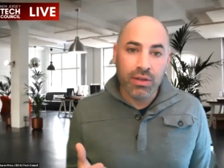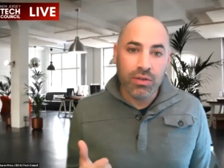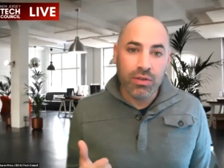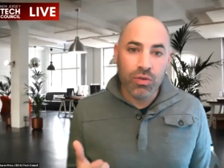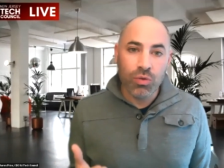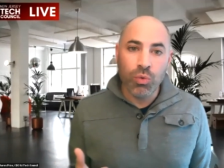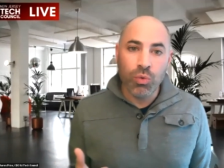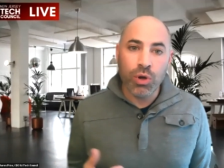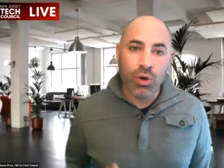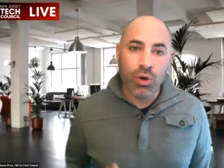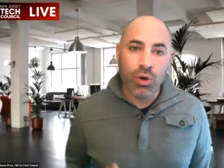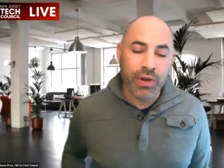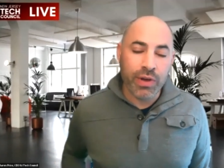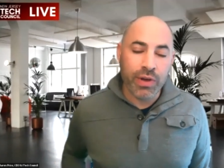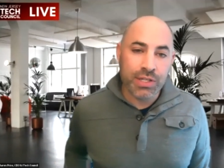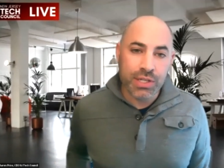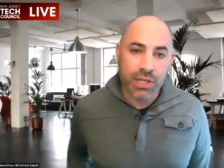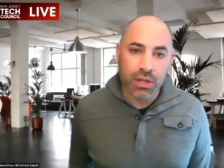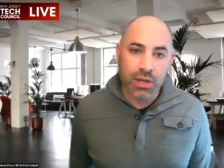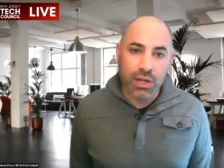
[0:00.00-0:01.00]
to what you're
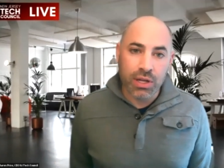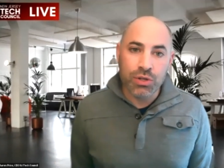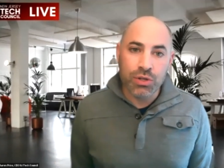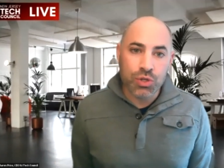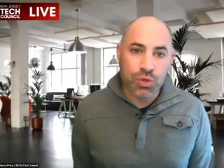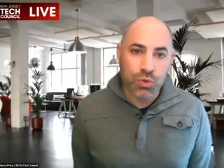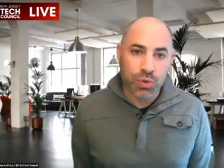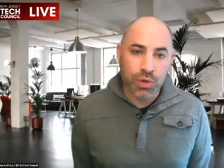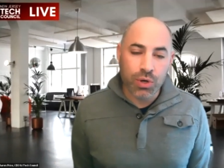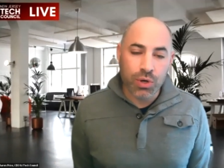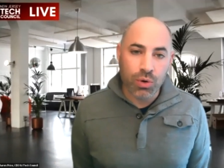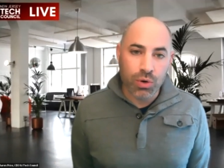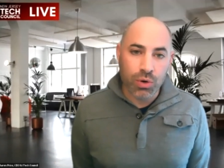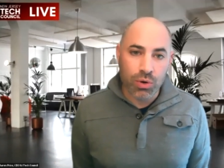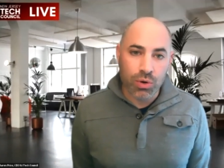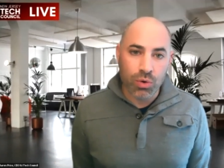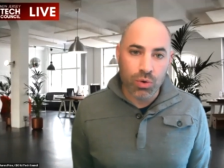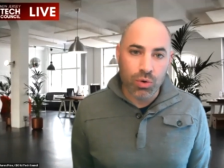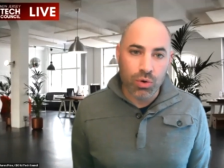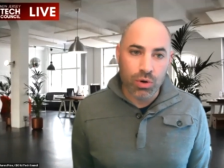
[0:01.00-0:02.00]
investing in, industry
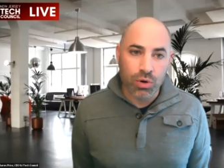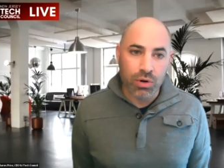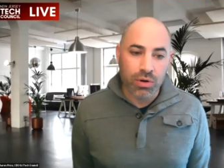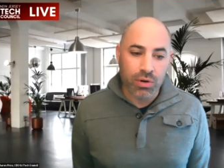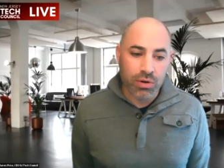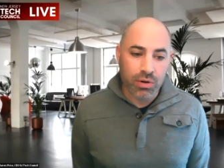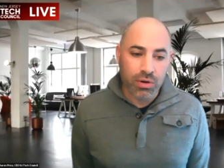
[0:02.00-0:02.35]
or